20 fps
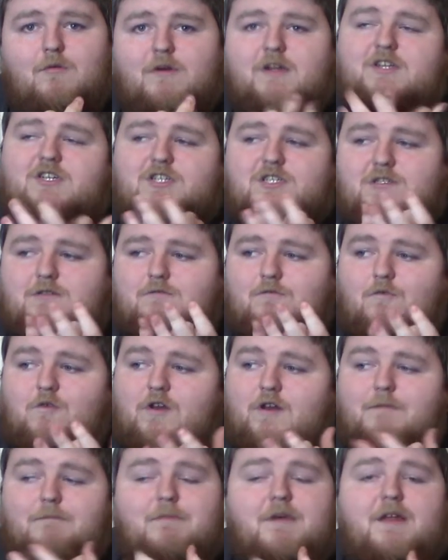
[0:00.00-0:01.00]
which
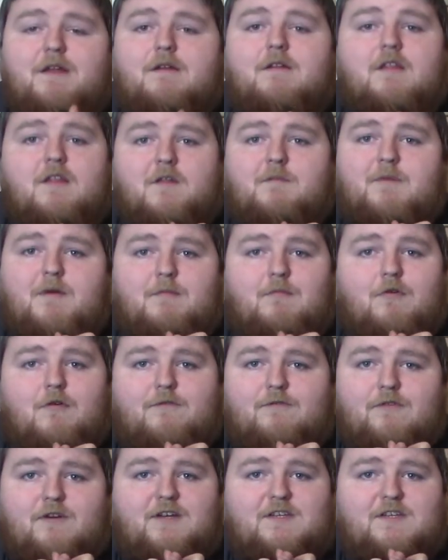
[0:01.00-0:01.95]
wouldn't have been a little bit more for